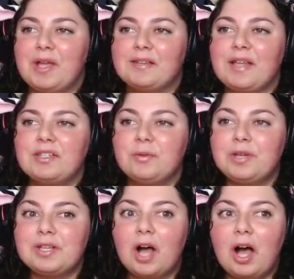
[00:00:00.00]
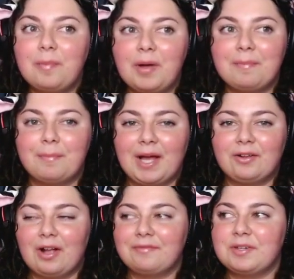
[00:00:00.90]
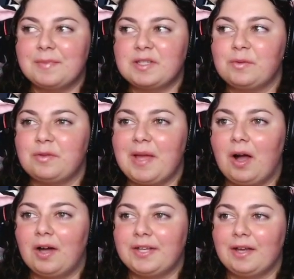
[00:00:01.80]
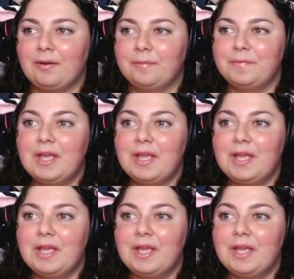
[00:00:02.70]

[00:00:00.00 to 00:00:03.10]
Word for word: because I do want to hop on Minecraft and mess with my audio.